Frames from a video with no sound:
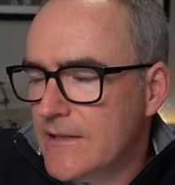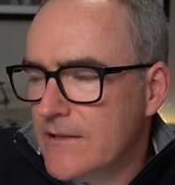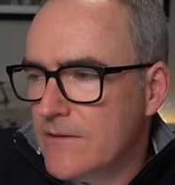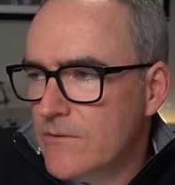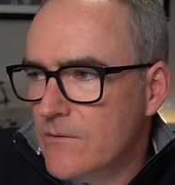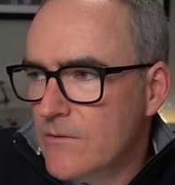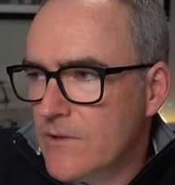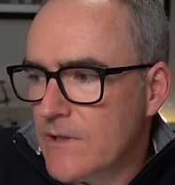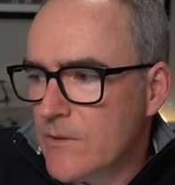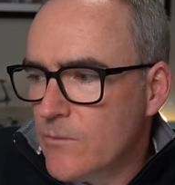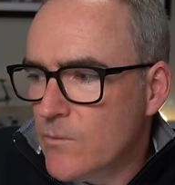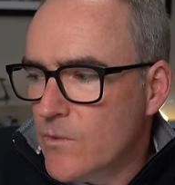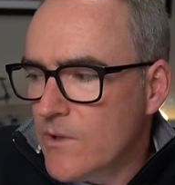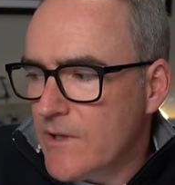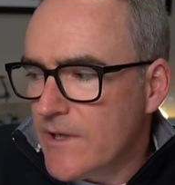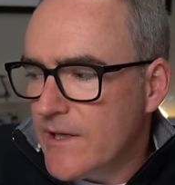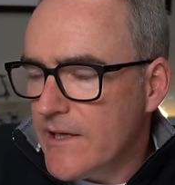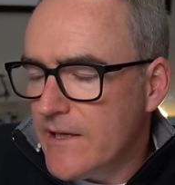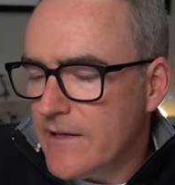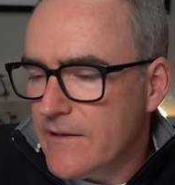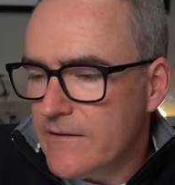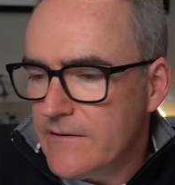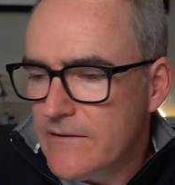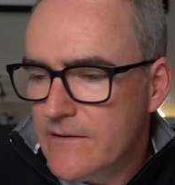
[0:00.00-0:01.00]
all in one
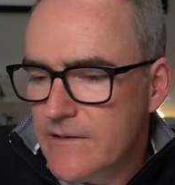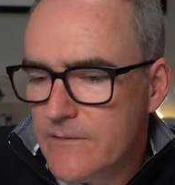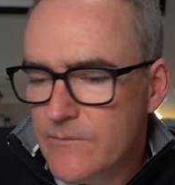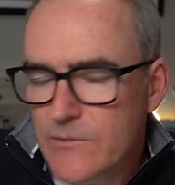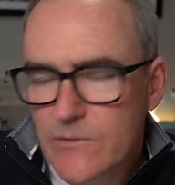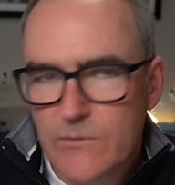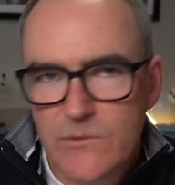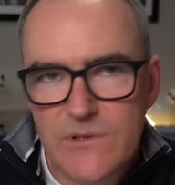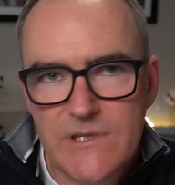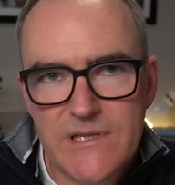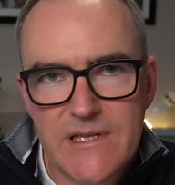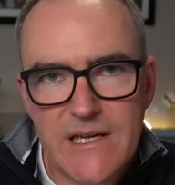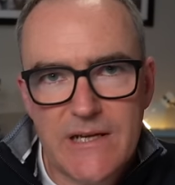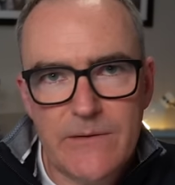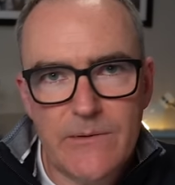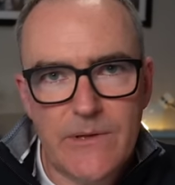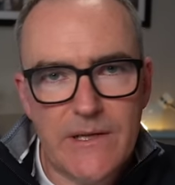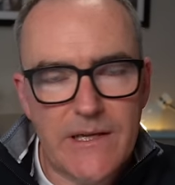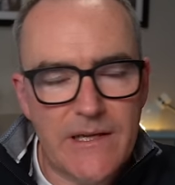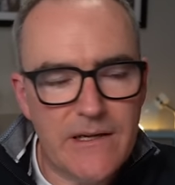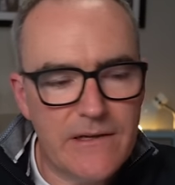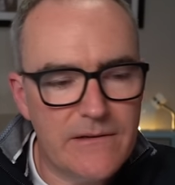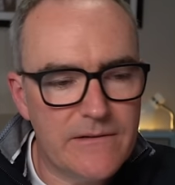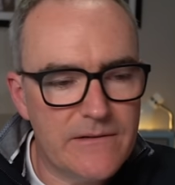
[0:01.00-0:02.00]
go. But we'll see how
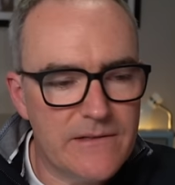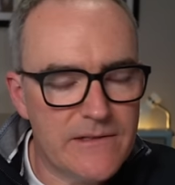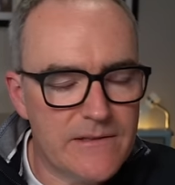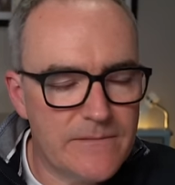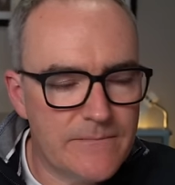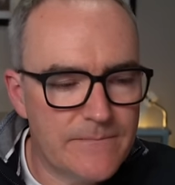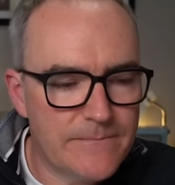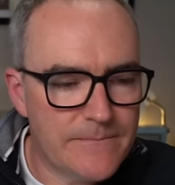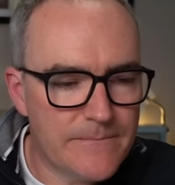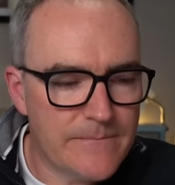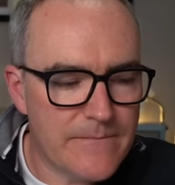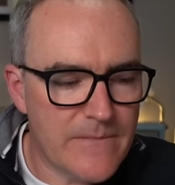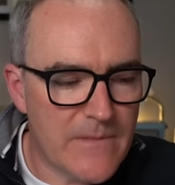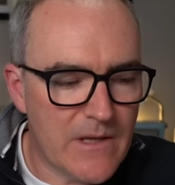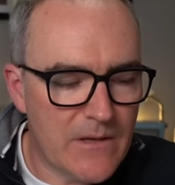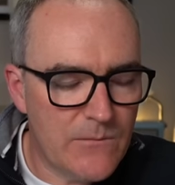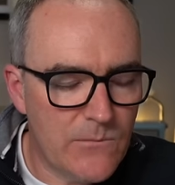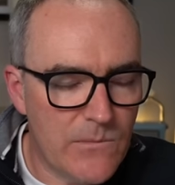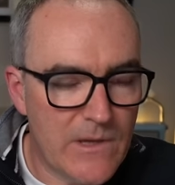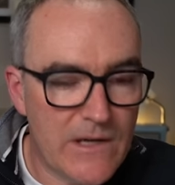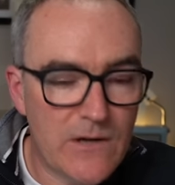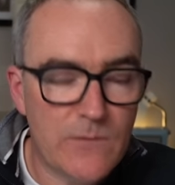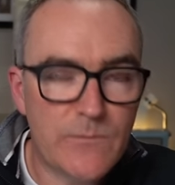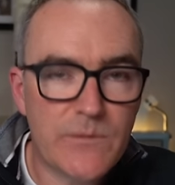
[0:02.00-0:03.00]
it goes.
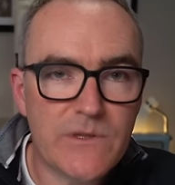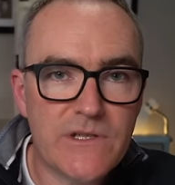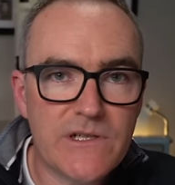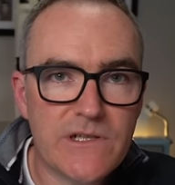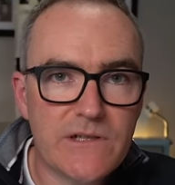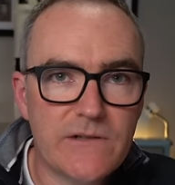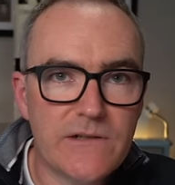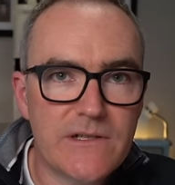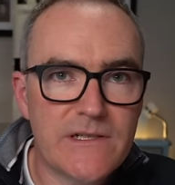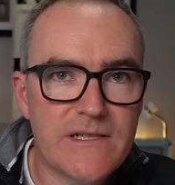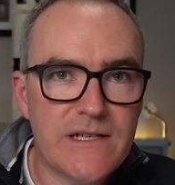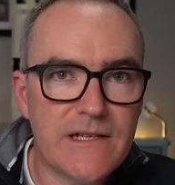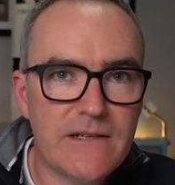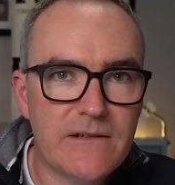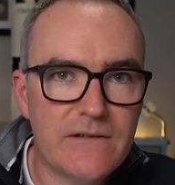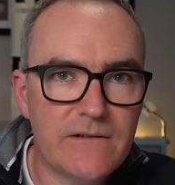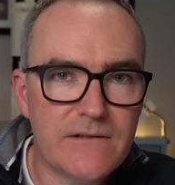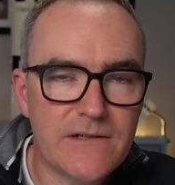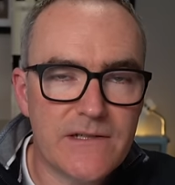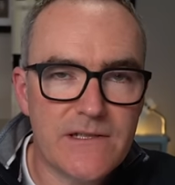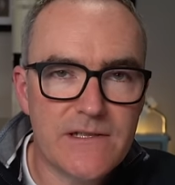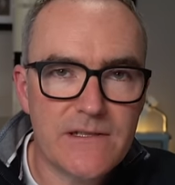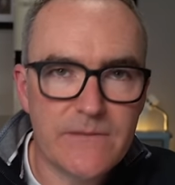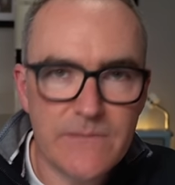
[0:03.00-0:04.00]
When opportunity
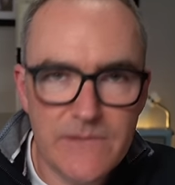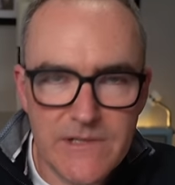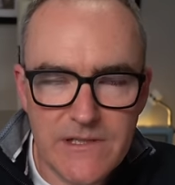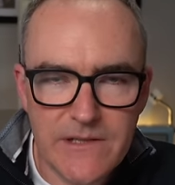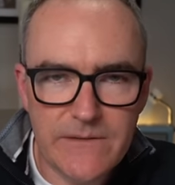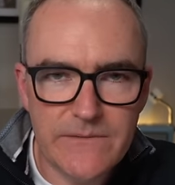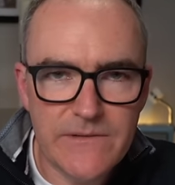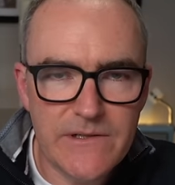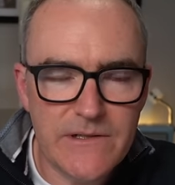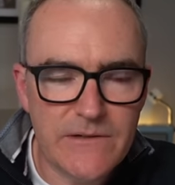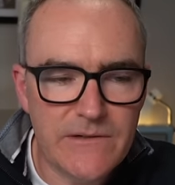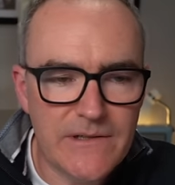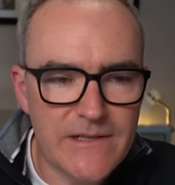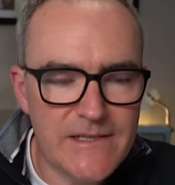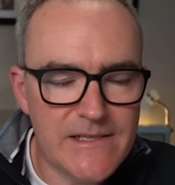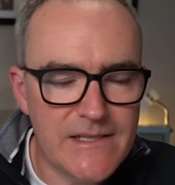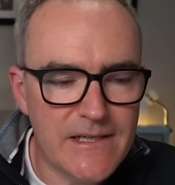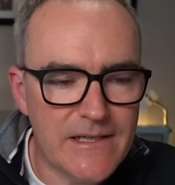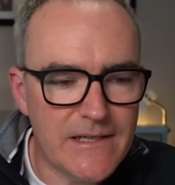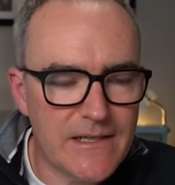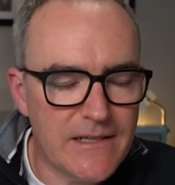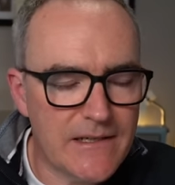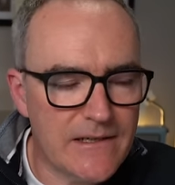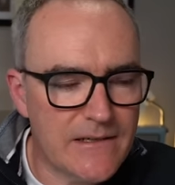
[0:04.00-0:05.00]
knocks, sometimes you've got to
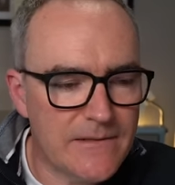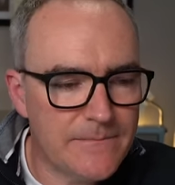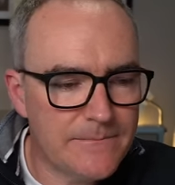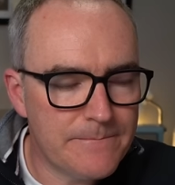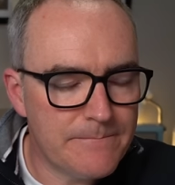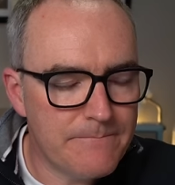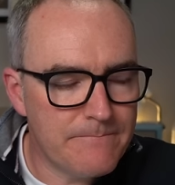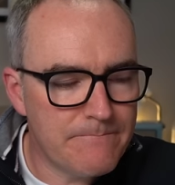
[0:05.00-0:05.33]
take it.